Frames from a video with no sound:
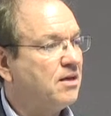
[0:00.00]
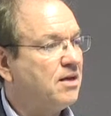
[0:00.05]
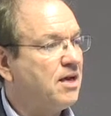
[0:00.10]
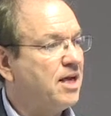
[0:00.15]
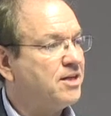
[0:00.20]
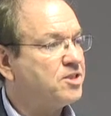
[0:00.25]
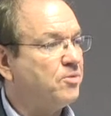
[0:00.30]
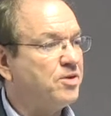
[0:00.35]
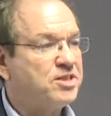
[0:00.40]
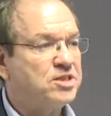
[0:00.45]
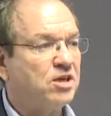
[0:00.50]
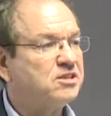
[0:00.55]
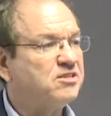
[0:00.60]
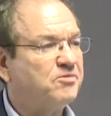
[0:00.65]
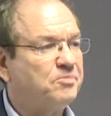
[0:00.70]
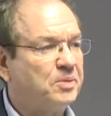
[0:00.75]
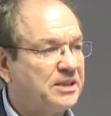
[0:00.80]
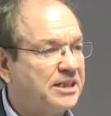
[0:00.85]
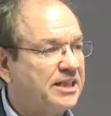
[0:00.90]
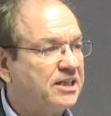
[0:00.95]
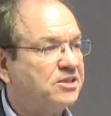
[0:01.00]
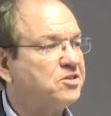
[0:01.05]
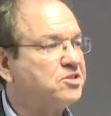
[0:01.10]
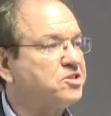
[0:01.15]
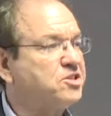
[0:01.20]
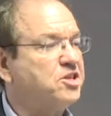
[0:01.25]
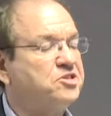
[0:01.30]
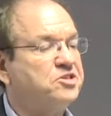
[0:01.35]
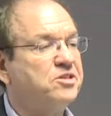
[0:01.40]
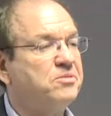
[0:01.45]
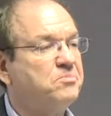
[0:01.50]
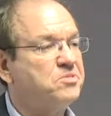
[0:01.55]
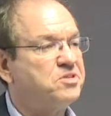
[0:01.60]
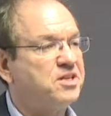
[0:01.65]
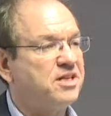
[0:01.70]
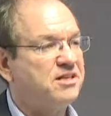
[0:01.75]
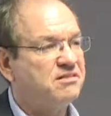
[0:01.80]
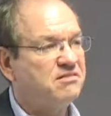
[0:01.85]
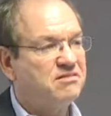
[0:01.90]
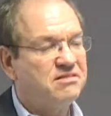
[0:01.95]
as a result of political systems
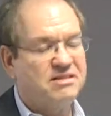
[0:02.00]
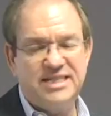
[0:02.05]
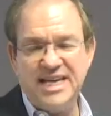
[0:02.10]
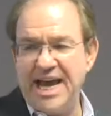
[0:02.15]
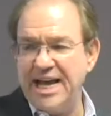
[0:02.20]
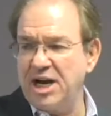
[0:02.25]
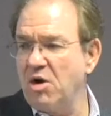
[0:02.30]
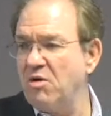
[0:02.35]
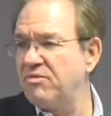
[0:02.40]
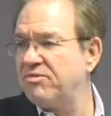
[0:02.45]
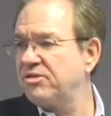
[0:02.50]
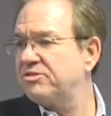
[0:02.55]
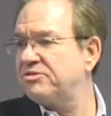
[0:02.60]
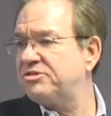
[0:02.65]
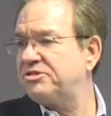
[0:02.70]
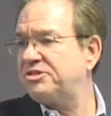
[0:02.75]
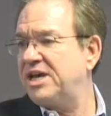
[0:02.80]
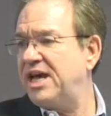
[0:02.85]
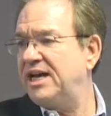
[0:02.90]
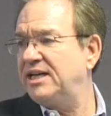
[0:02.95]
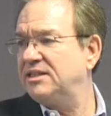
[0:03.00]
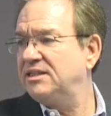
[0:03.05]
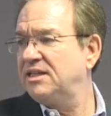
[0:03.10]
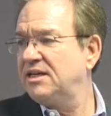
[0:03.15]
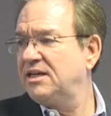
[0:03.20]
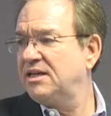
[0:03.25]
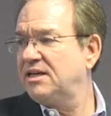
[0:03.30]
and takeovers and